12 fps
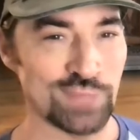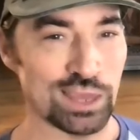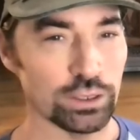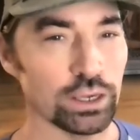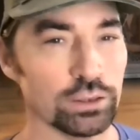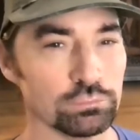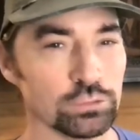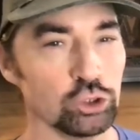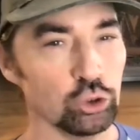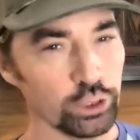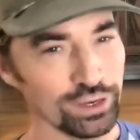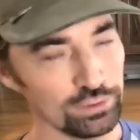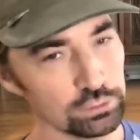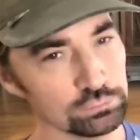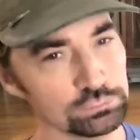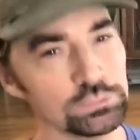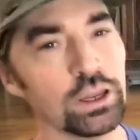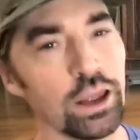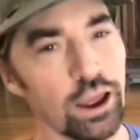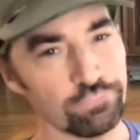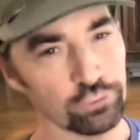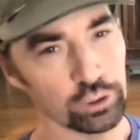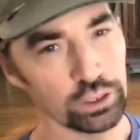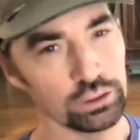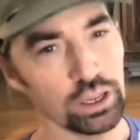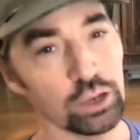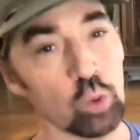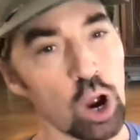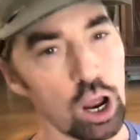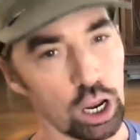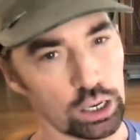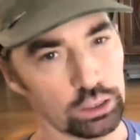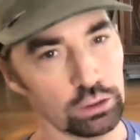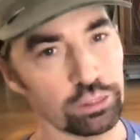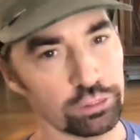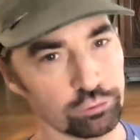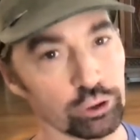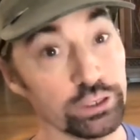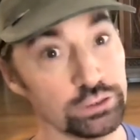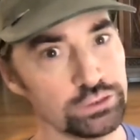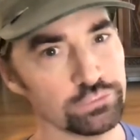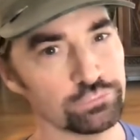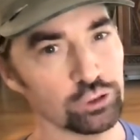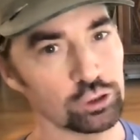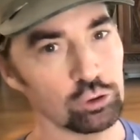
Again, New Guinean, African, and Oaxacan, three different